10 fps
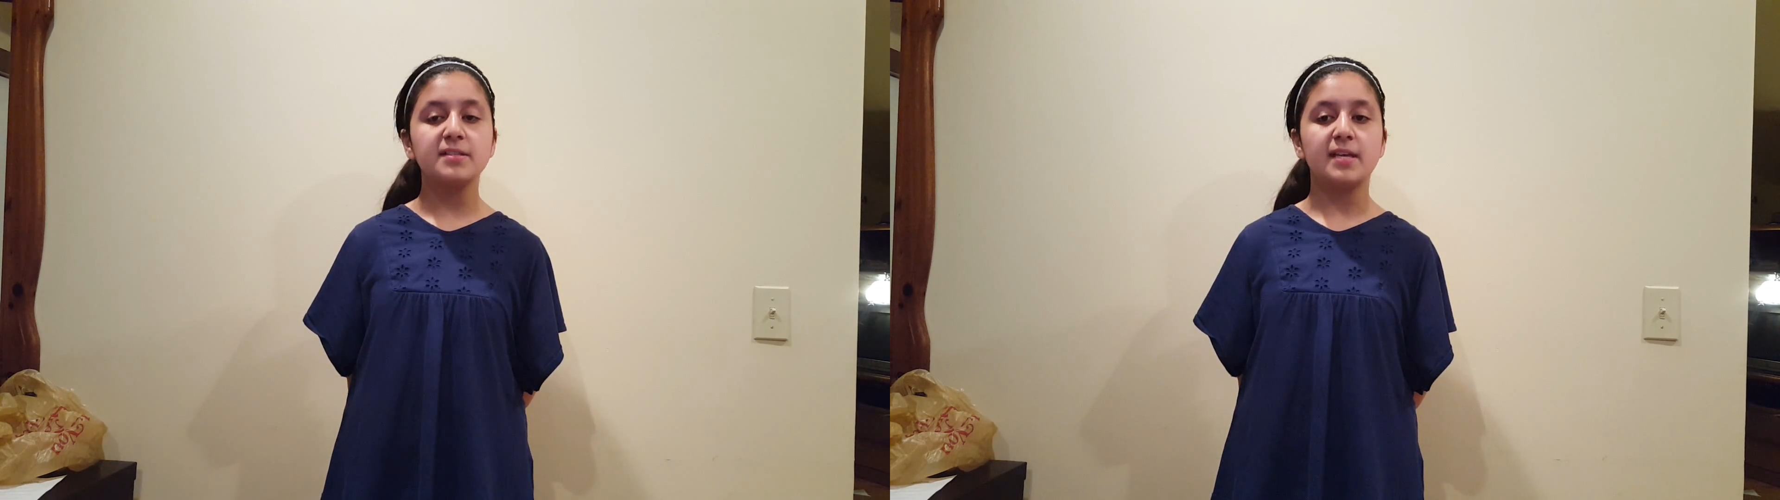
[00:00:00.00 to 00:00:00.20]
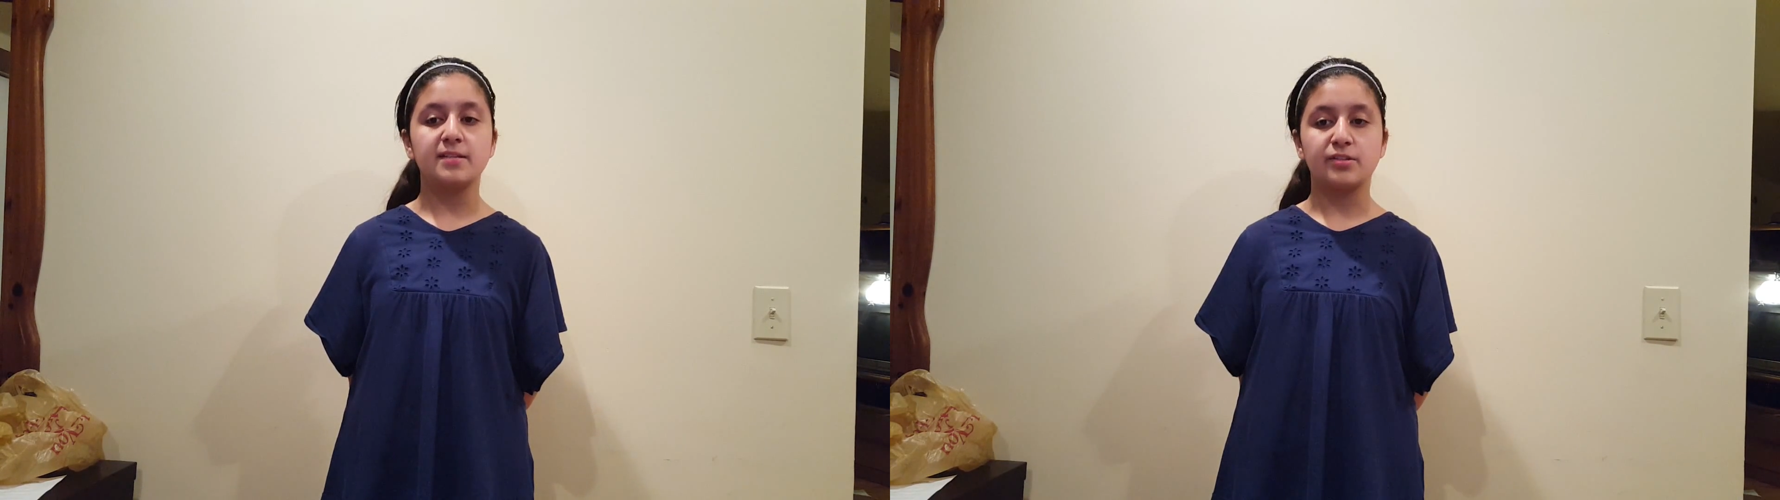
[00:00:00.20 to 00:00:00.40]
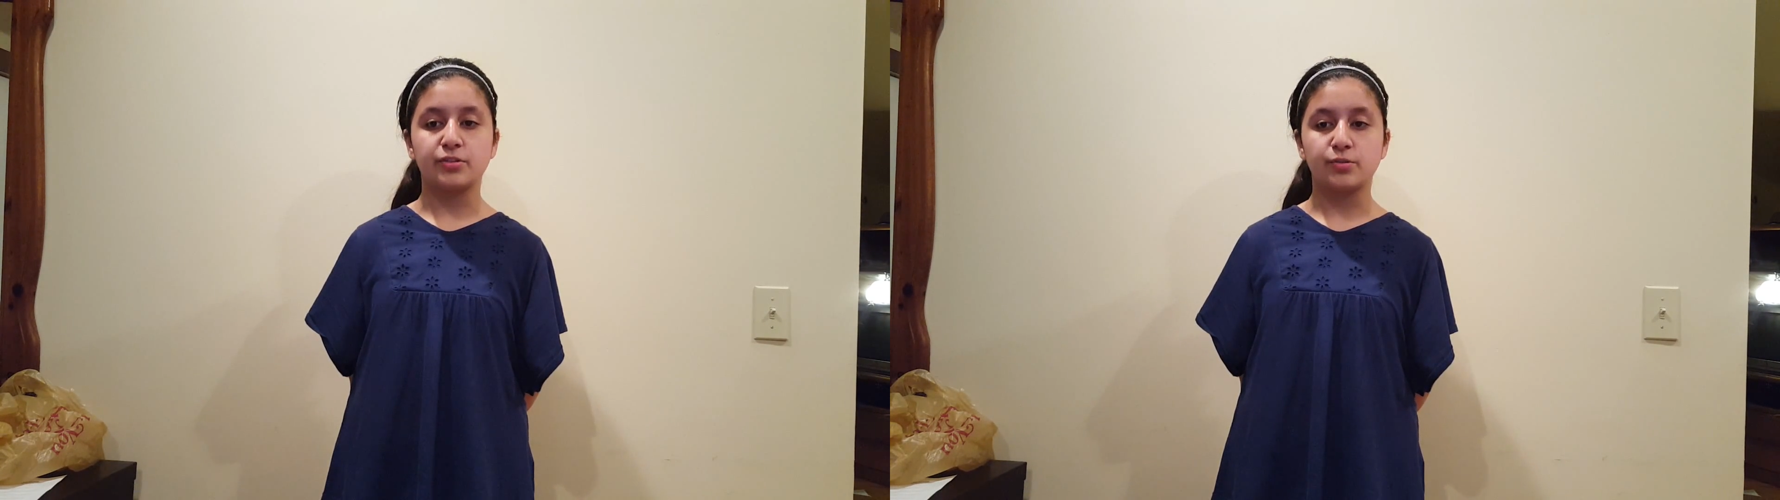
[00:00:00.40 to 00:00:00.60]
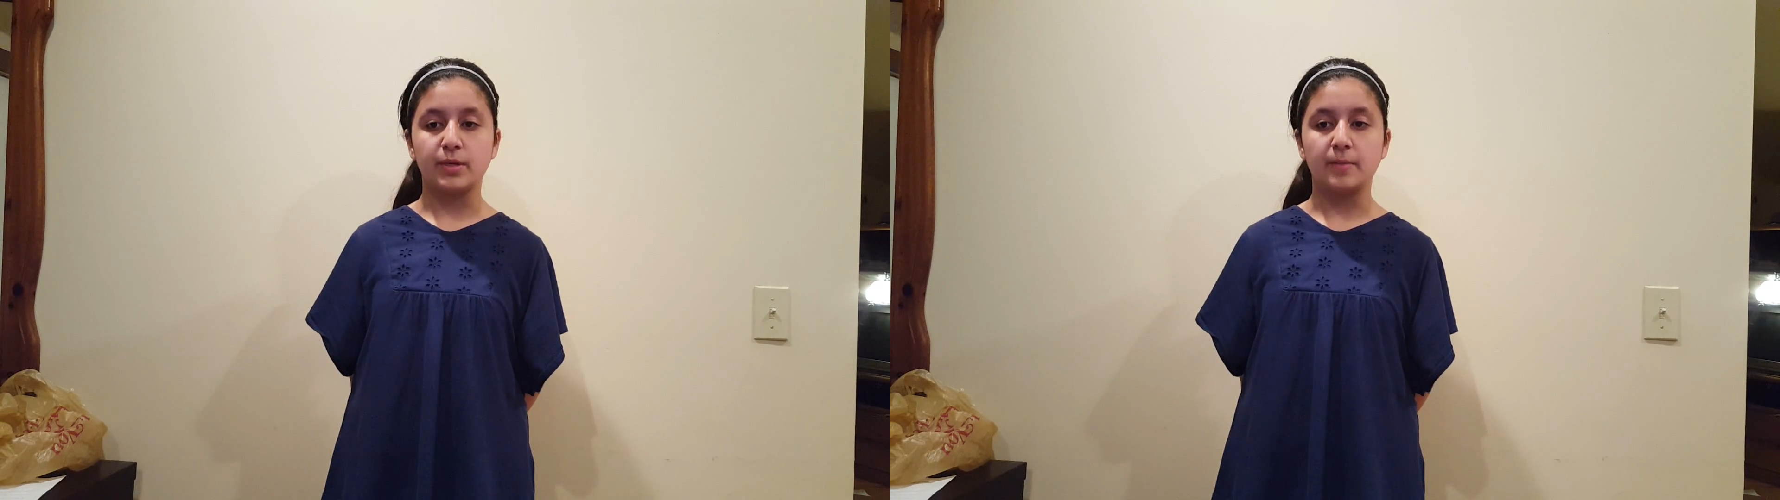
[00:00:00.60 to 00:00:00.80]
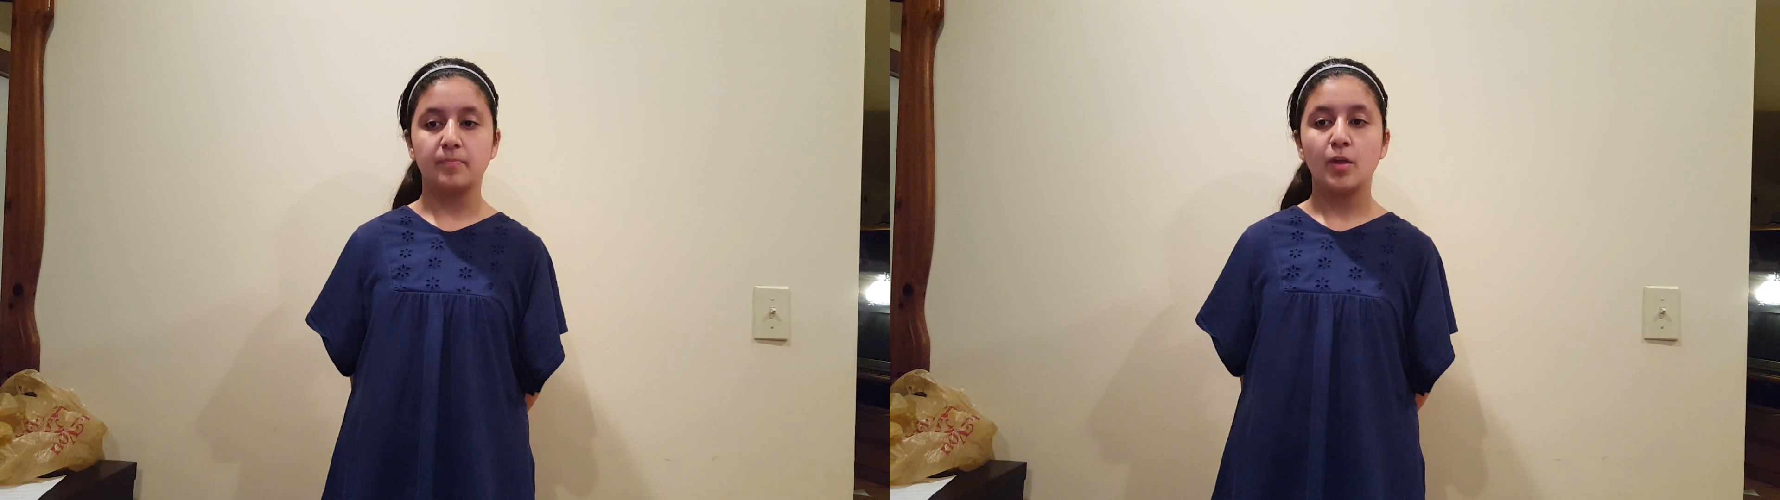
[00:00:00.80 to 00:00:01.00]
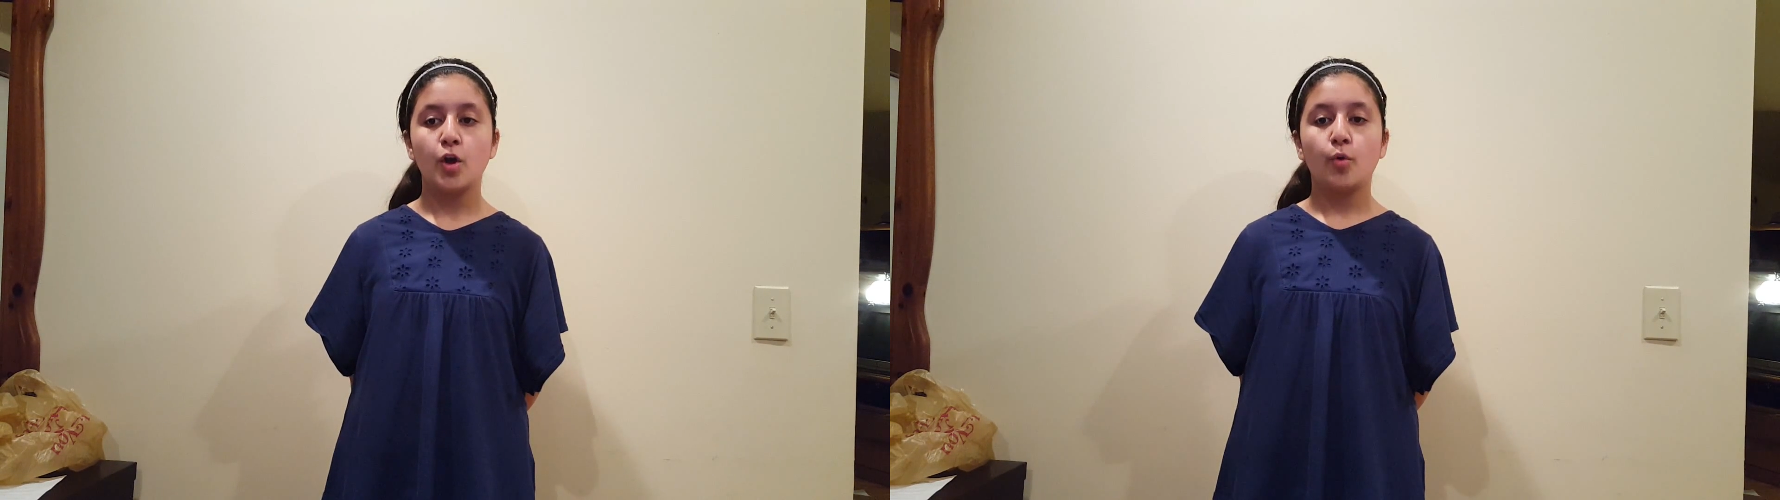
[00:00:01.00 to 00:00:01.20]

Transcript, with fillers: sensor suite,